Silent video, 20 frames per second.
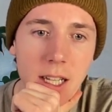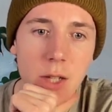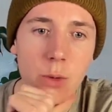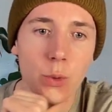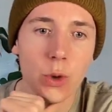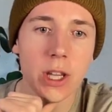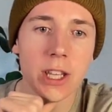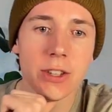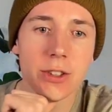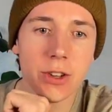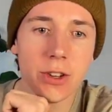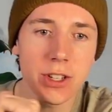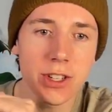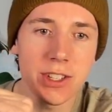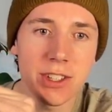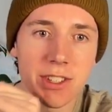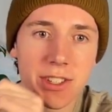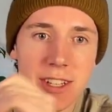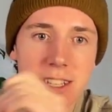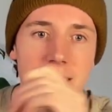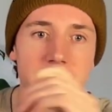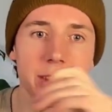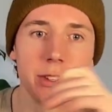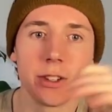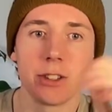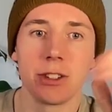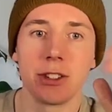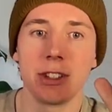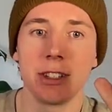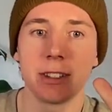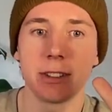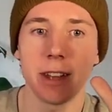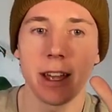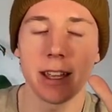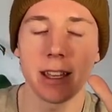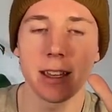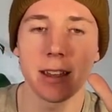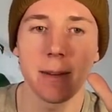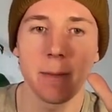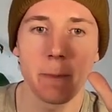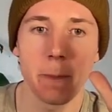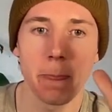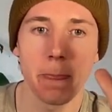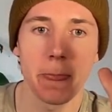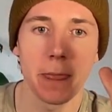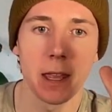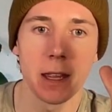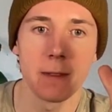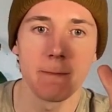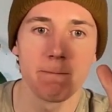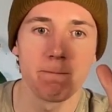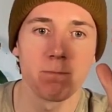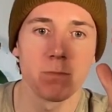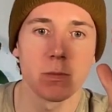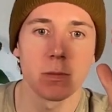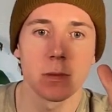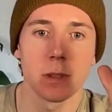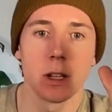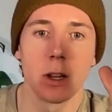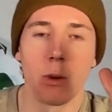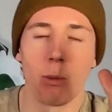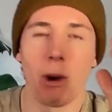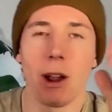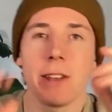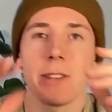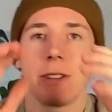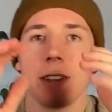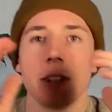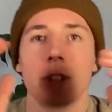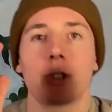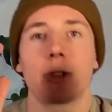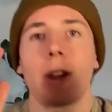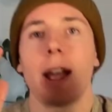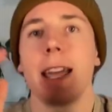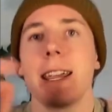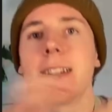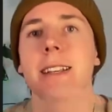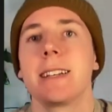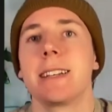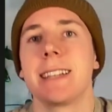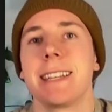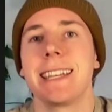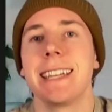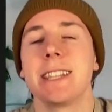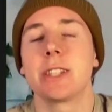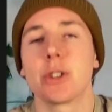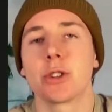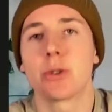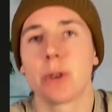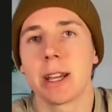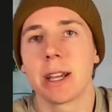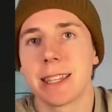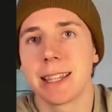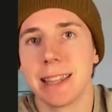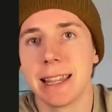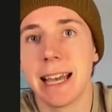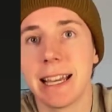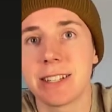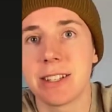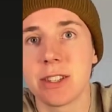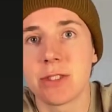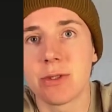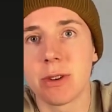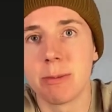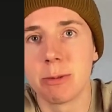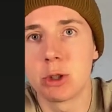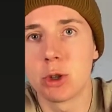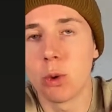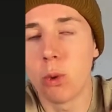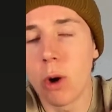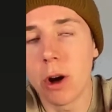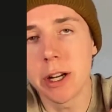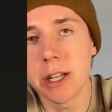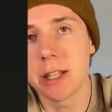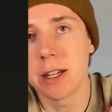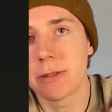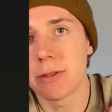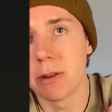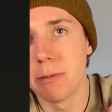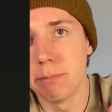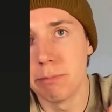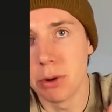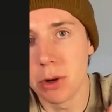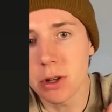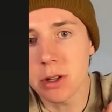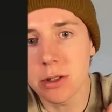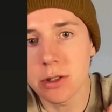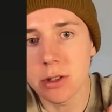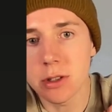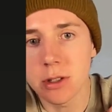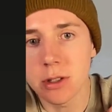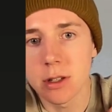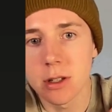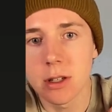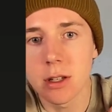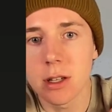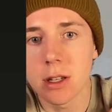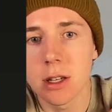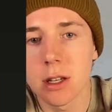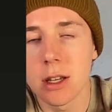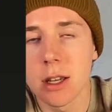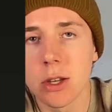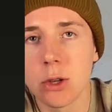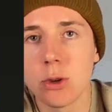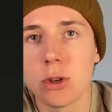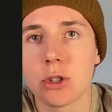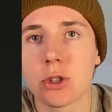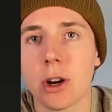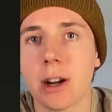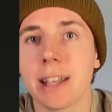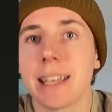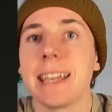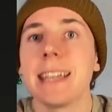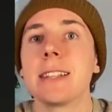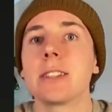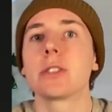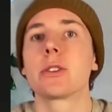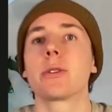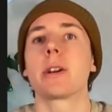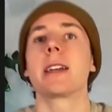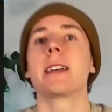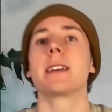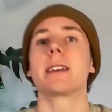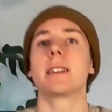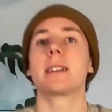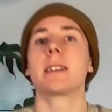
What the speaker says: We can start to see that there's these, like, rather than trying to integrate the lessons from 20 different books, you can try to integrate